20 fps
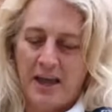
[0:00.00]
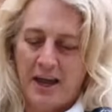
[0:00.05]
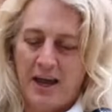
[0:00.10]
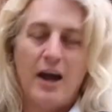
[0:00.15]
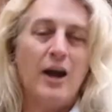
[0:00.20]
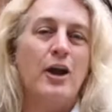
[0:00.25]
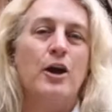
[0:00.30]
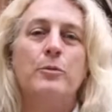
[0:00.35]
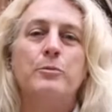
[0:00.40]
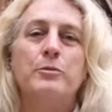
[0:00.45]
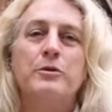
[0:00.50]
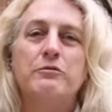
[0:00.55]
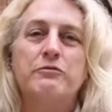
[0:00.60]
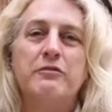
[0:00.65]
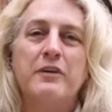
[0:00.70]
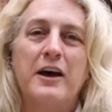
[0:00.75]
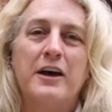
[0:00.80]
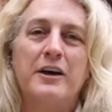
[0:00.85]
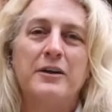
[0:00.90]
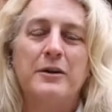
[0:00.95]
I hope you
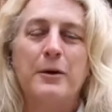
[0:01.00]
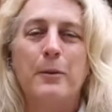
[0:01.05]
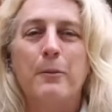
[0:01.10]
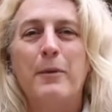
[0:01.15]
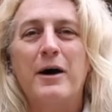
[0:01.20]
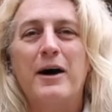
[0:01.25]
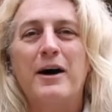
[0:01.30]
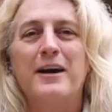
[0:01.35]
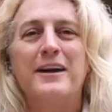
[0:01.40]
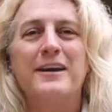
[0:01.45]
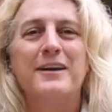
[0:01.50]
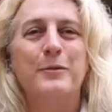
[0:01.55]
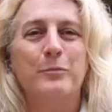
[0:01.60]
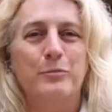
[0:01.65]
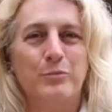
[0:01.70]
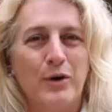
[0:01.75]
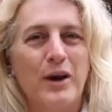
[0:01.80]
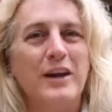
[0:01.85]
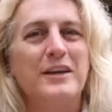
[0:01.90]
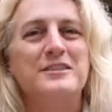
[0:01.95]
found my
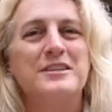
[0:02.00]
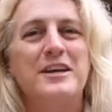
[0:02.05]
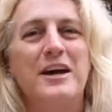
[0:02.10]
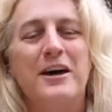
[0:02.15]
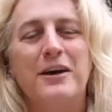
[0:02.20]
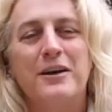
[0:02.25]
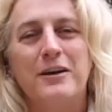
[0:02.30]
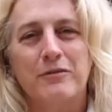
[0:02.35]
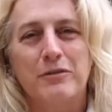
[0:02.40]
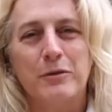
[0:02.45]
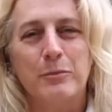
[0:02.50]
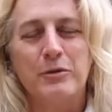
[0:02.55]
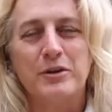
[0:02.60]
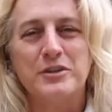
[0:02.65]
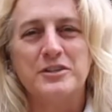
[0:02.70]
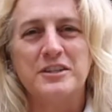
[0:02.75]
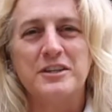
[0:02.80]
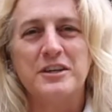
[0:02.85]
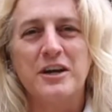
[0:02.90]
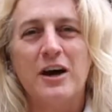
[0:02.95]
breakdown of the
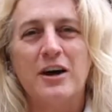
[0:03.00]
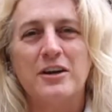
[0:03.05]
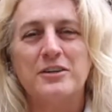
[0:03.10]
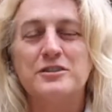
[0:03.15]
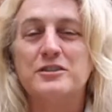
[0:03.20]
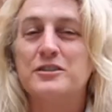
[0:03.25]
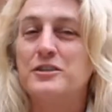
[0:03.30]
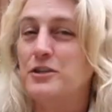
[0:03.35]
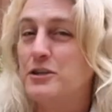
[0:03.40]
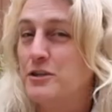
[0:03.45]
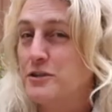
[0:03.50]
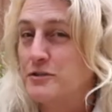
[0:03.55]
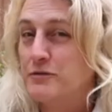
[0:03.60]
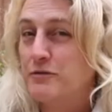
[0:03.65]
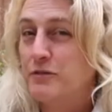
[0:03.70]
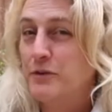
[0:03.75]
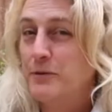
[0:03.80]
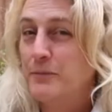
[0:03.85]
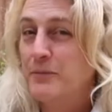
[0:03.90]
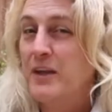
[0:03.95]
pros and cons
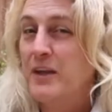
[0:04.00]
useful.